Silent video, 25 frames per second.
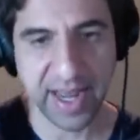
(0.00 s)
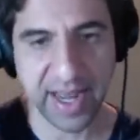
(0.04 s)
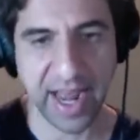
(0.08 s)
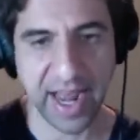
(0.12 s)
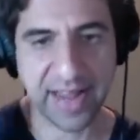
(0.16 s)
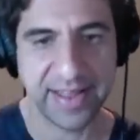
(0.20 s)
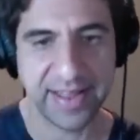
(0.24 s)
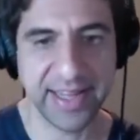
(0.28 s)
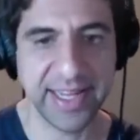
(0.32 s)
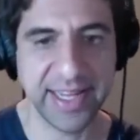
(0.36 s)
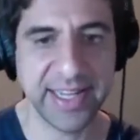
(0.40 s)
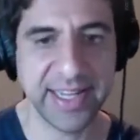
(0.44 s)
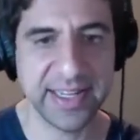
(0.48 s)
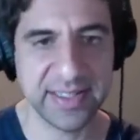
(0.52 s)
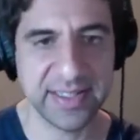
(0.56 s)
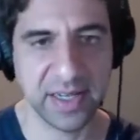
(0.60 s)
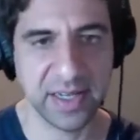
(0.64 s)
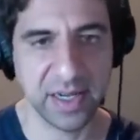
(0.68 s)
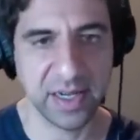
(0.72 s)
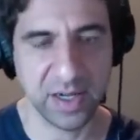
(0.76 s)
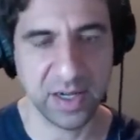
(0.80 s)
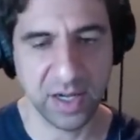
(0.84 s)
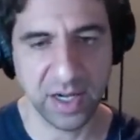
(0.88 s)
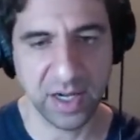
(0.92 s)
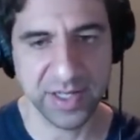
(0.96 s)
I think, is
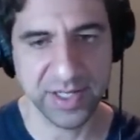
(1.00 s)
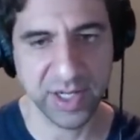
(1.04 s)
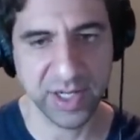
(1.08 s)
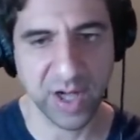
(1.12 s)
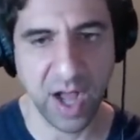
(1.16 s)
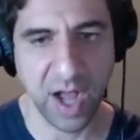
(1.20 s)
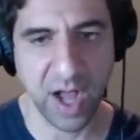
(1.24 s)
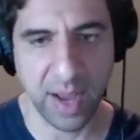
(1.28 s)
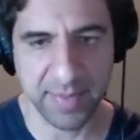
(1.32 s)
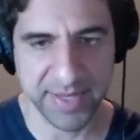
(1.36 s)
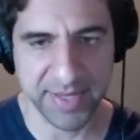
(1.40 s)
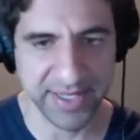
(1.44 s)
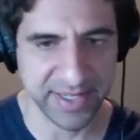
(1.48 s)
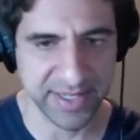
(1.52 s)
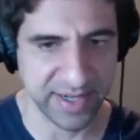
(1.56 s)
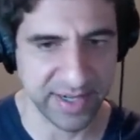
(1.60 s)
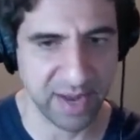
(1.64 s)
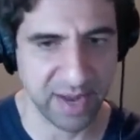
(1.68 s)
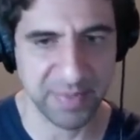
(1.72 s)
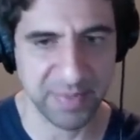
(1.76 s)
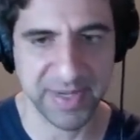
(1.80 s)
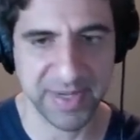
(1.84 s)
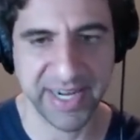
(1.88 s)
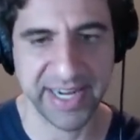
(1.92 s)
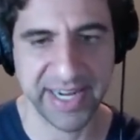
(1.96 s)
a common
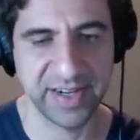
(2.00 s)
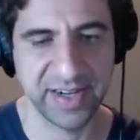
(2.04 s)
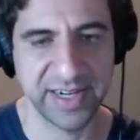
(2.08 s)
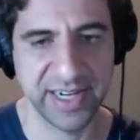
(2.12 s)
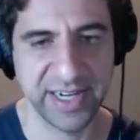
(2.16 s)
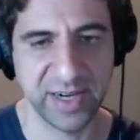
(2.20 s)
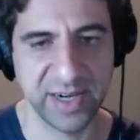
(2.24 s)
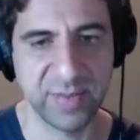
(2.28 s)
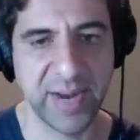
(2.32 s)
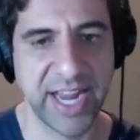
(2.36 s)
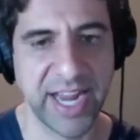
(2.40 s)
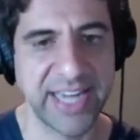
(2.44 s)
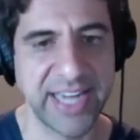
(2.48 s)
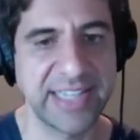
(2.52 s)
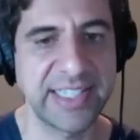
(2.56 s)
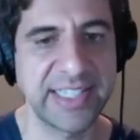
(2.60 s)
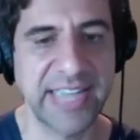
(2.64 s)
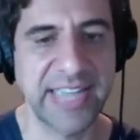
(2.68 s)
denominator here, right?